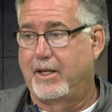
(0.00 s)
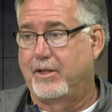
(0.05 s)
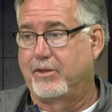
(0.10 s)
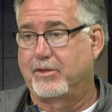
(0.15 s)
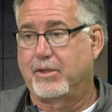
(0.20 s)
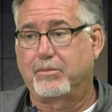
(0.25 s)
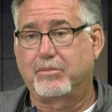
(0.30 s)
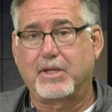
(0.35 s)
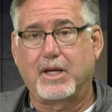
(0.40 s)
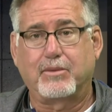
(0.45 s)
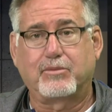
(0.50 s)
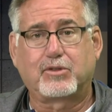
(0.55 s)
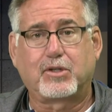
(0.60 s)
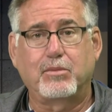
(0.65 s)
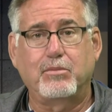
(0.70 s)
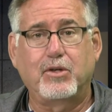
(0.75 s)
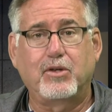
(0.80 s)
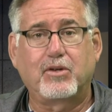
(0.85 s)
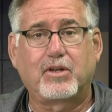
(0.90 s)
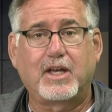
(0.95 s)
sometimes
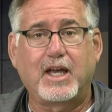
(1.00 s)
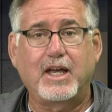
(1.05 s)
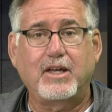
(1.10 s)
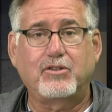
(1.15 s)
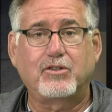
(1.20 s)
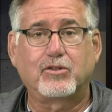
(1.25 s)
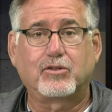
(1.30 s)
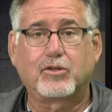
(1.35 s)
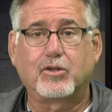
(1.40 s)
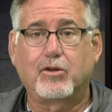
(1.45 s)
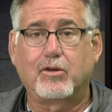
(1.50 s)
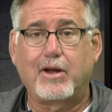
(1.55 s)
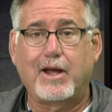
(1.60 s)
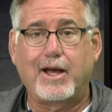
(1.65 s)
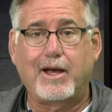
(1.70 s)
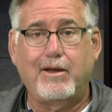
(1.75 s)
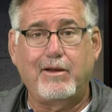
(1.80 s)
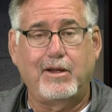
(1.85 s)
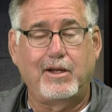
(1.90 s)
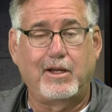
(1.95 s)
communications go
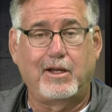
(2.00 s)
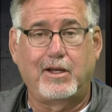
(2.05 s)
down.